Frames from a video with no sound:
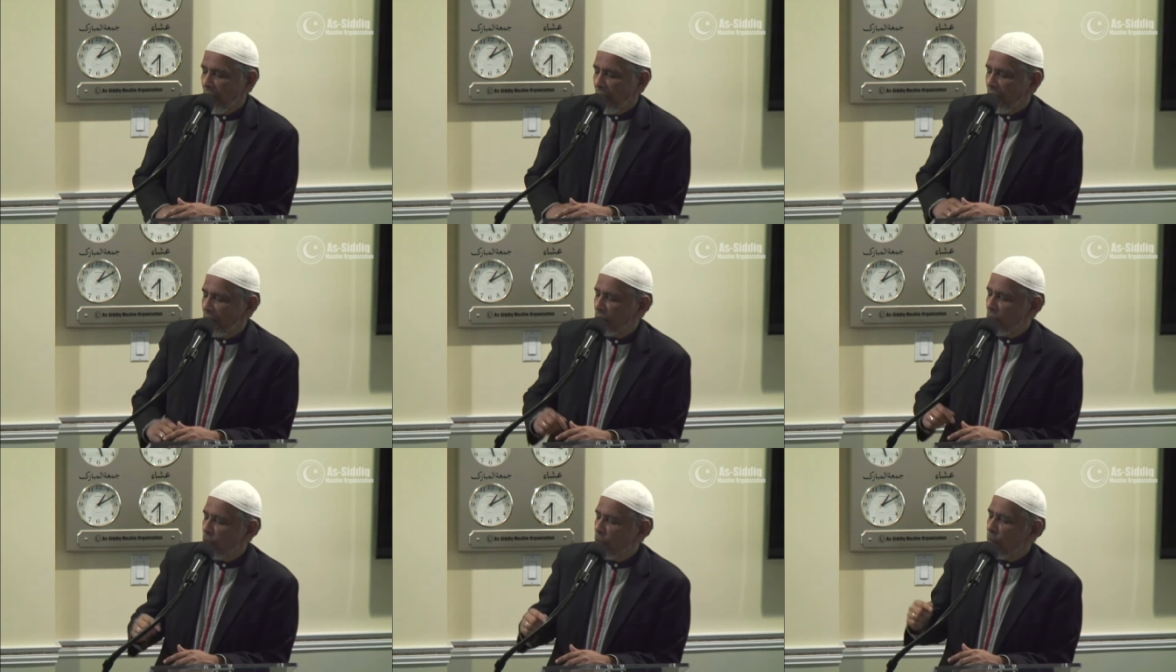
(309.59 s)

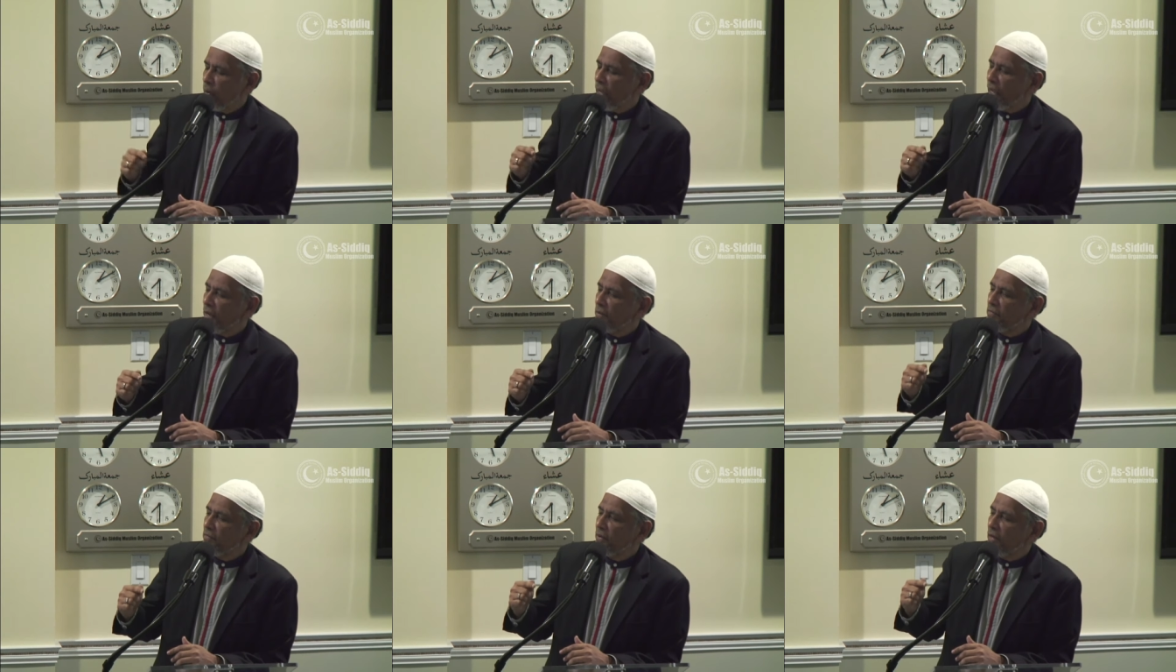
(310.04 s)
And
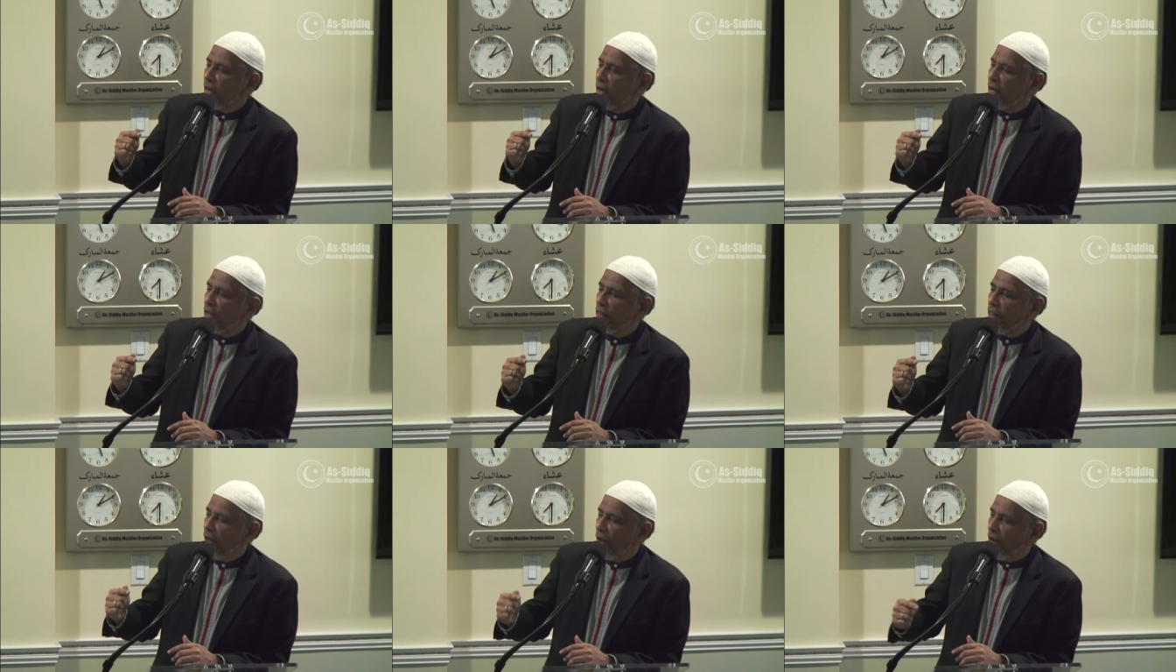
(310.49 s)
whoever
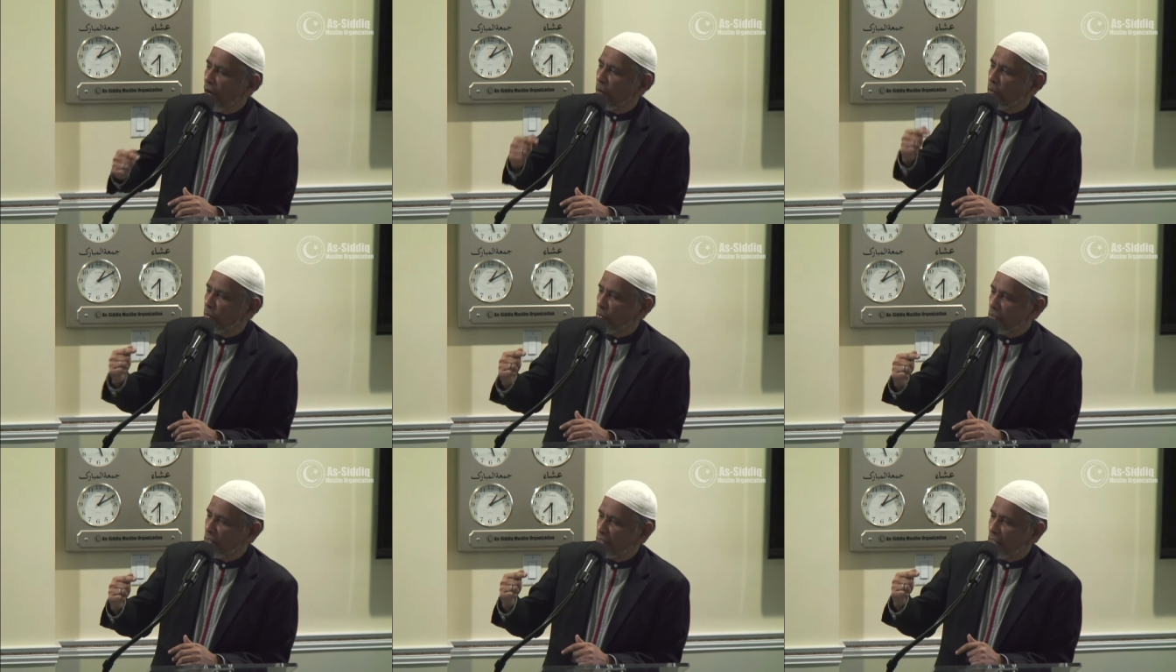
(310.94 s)

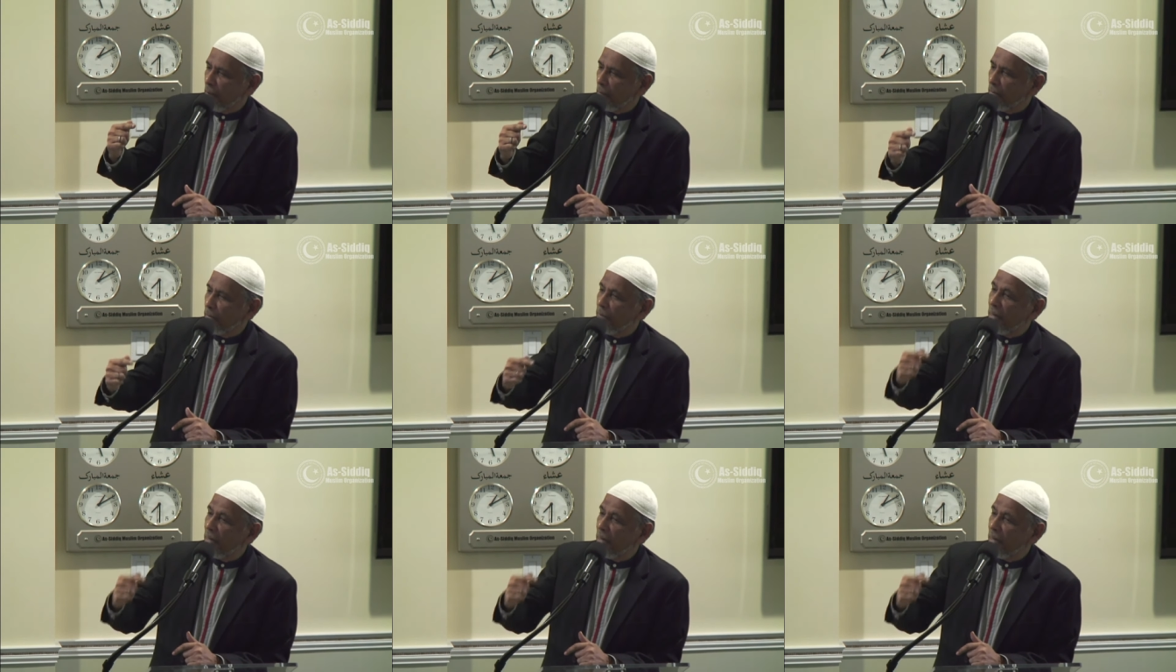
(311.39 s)
allows the